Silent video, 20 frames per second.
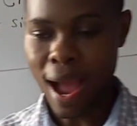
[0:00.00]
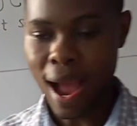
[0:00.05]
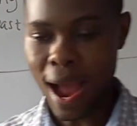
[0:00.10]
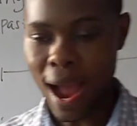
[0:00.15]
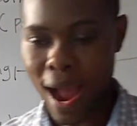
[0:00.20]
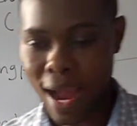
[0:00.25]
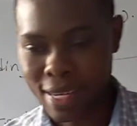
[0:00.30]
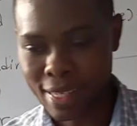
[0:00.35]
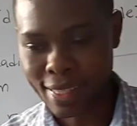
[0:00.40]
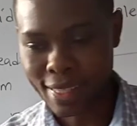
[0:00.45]

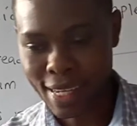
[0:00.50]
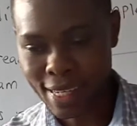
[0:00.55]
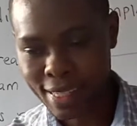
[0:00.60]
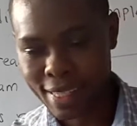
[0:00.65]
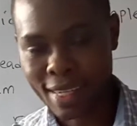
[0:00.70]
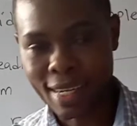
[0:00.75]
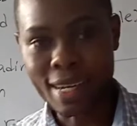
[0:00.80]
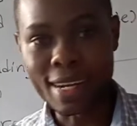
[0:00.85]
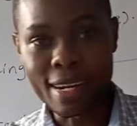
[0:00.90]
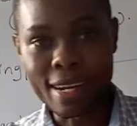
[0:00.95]
I start
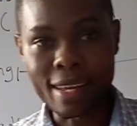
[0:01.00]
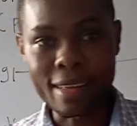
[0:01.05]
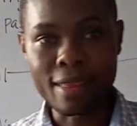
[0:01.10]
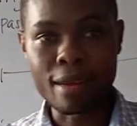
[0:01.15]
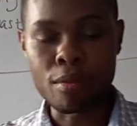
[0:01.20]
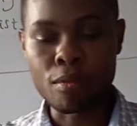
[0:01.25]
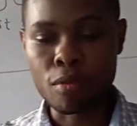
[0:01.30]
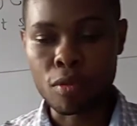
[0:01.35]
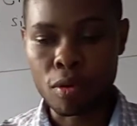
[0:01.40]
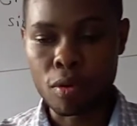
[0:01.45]
cleaning
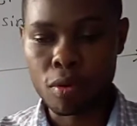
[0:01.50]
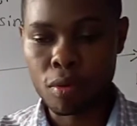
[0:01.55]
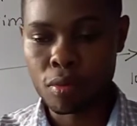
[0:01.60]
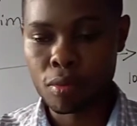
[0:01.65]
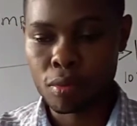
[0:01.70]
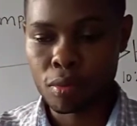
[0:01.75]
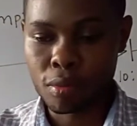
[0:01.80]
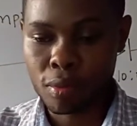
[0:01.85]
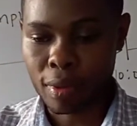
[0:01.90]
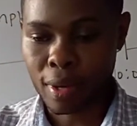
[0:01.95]
them
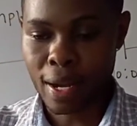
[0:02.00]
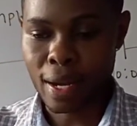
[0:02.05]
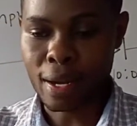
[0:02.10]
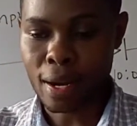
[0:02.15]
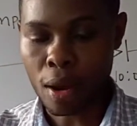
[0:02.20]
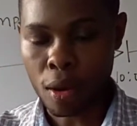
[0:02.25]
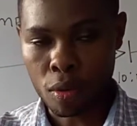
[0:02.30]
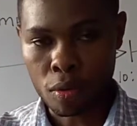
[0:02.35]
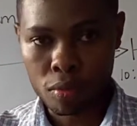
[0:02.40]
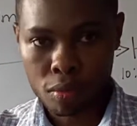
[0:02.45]
right
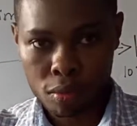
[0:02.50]
now.